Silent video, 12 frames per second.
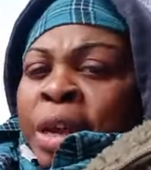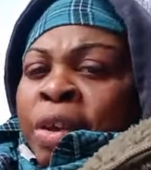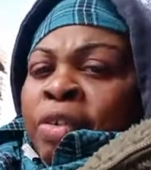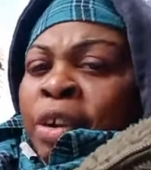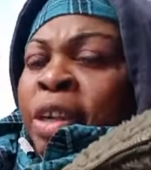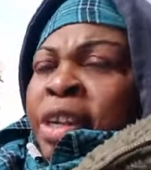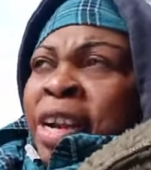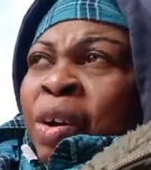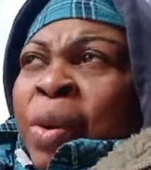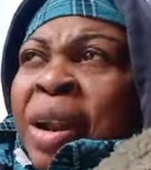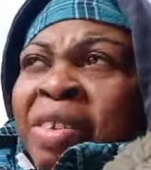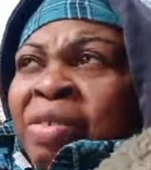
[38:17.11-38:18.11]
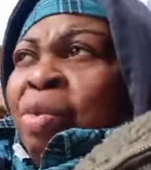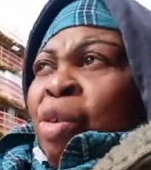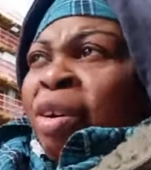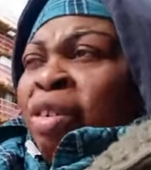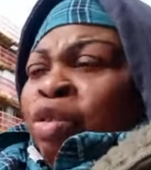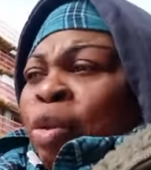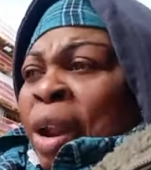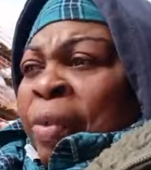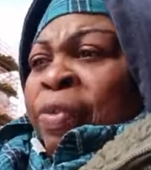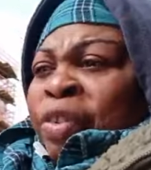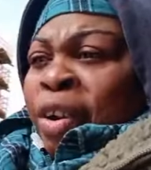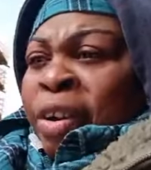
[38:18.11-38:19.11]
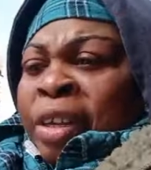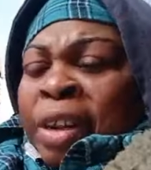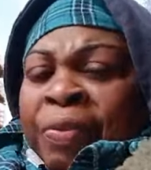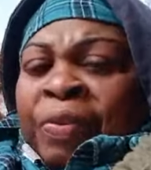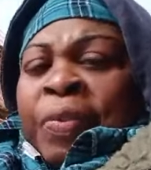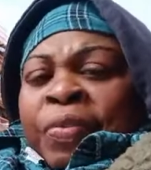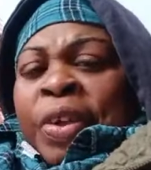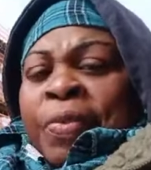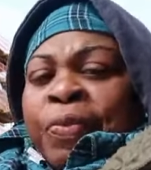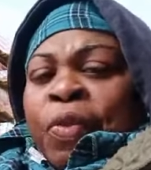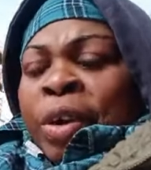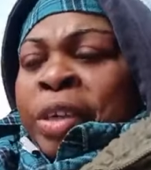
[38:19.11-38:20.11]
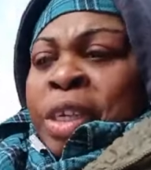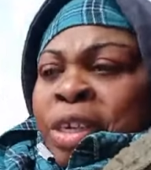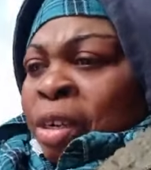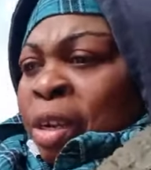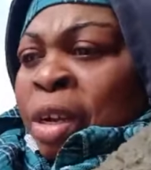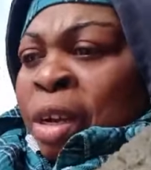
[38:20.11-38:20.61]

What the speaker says: So the other one is more, 12, 13, 15, 14.